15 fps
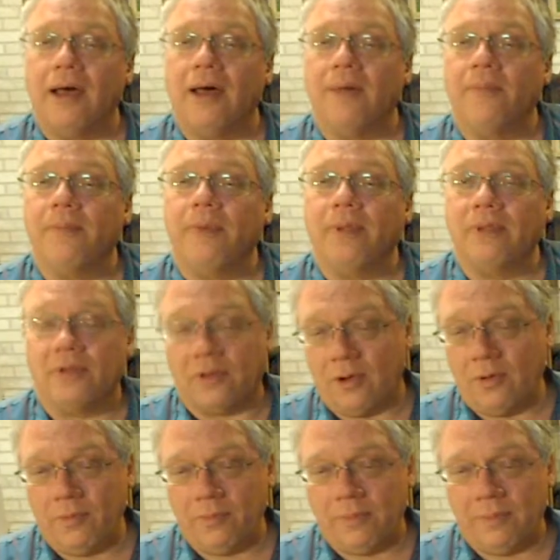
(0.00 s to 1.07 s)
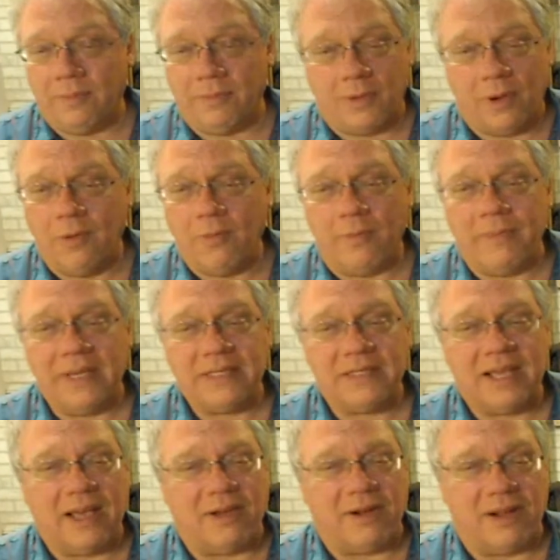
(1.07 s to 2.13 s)
Don't
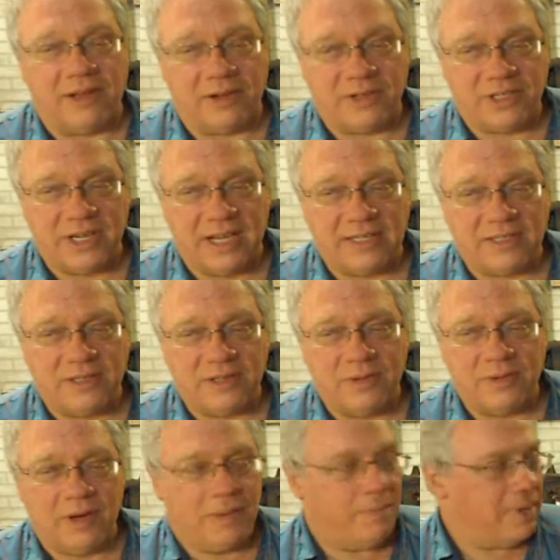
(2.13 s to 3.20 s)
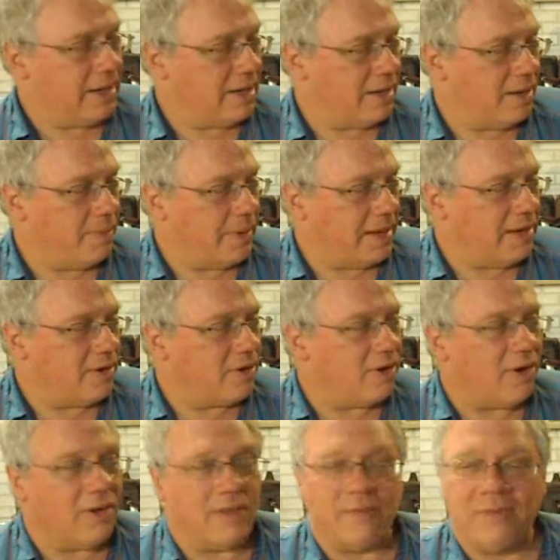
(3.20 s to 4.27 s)
miss out on your chance to pick up
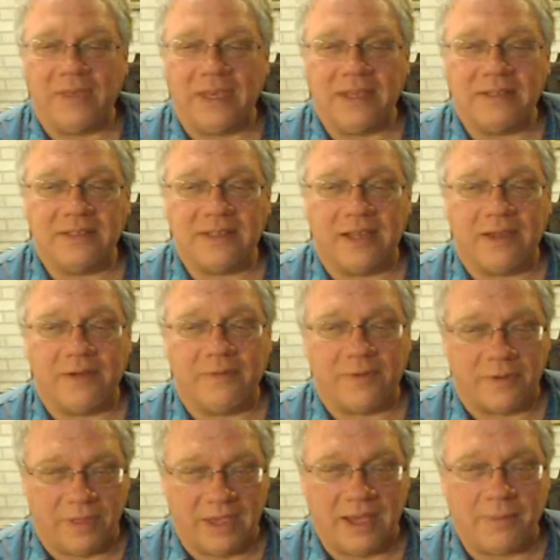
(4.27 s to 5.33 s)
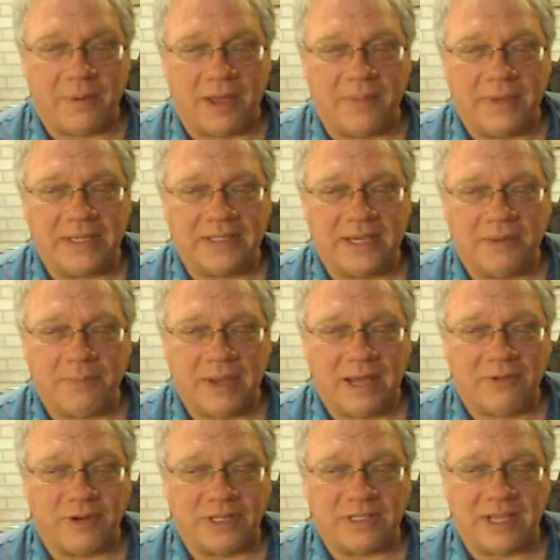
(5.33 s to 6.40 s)
any or all of these for the upcoming
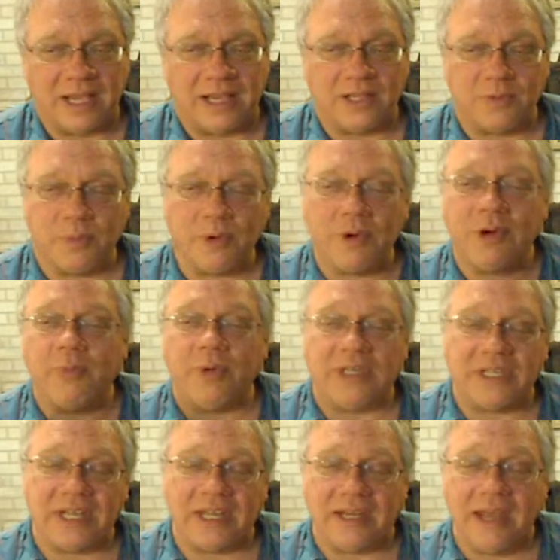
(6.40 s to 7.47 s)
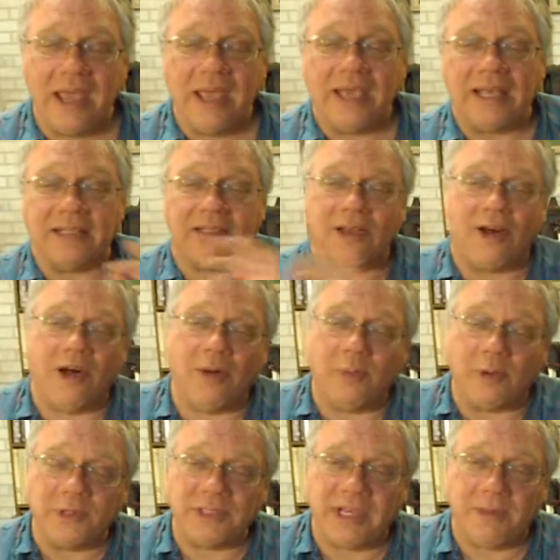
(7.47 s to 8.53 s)
St. Patrick's Day, because we're going to pretend it's
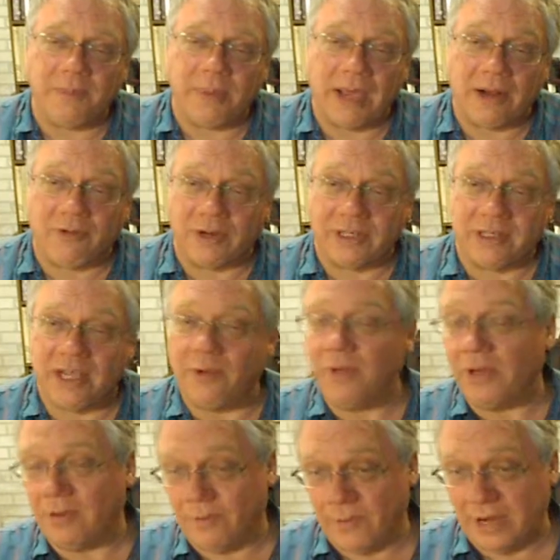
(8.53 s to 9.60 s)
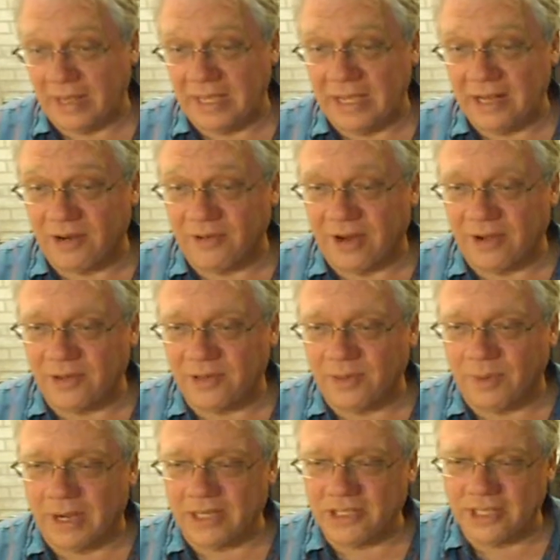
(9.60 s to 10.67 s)
almost St. Patrick's Day when you finally get
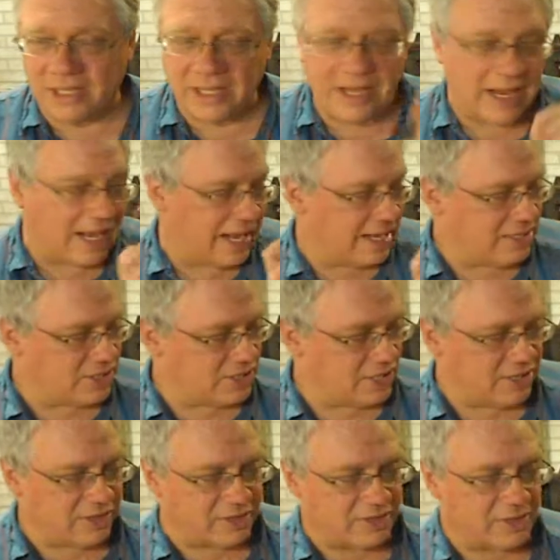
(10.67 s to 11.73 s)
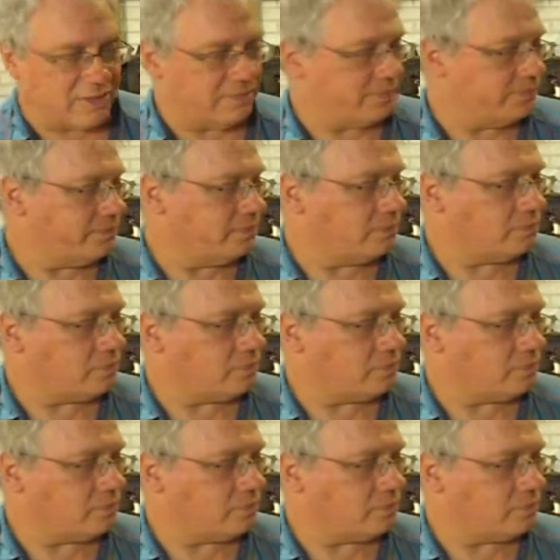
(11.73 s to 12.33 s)
around to watching that. And cheers.